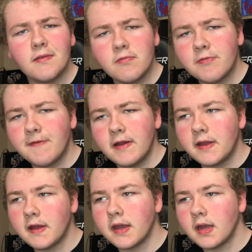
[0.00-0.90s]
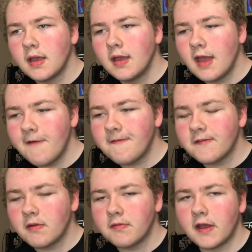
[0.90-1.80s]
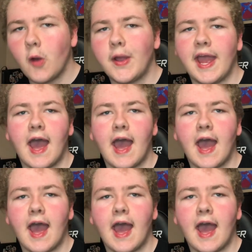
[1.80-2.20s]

It was very good. At first I was like, okay,